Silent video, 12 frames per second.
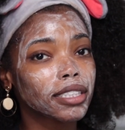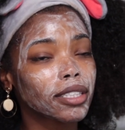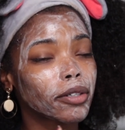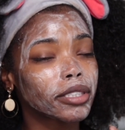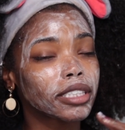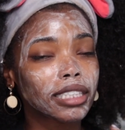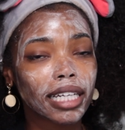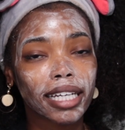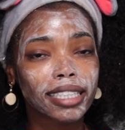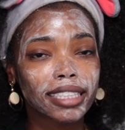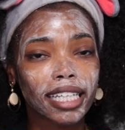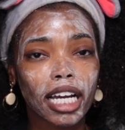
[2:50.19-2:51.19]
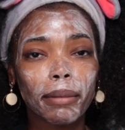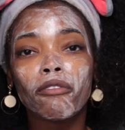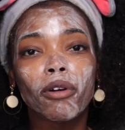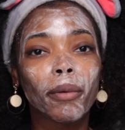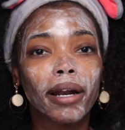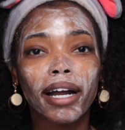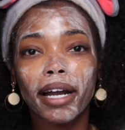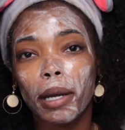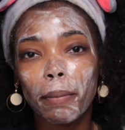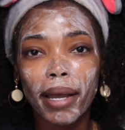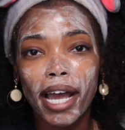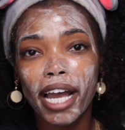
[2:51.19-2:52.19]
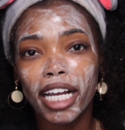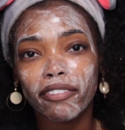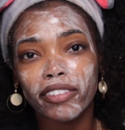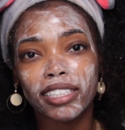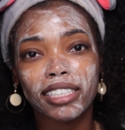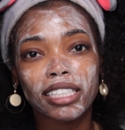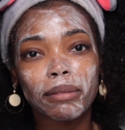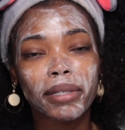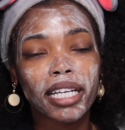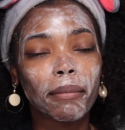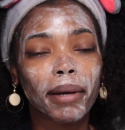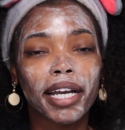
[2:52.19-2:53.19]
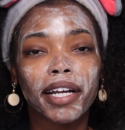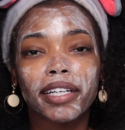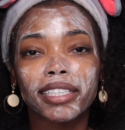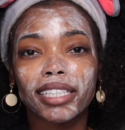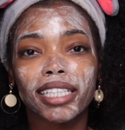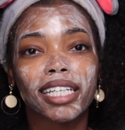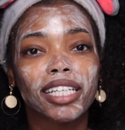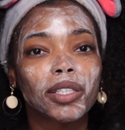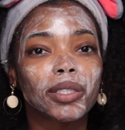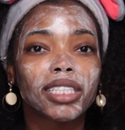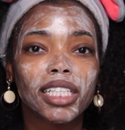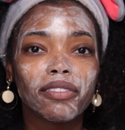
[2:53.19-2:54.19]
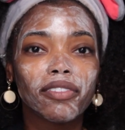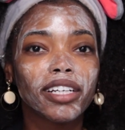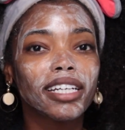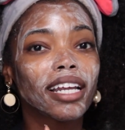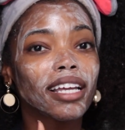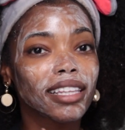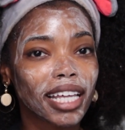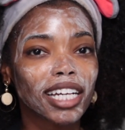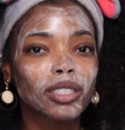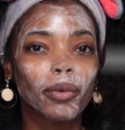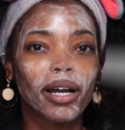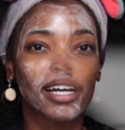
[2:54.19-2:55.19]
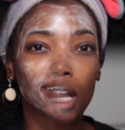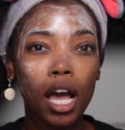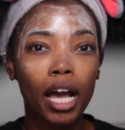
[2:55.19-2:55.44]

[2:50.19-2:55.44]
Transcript: So just a heads up for when I come back, if you see me and my hair is looking a little different, that's why.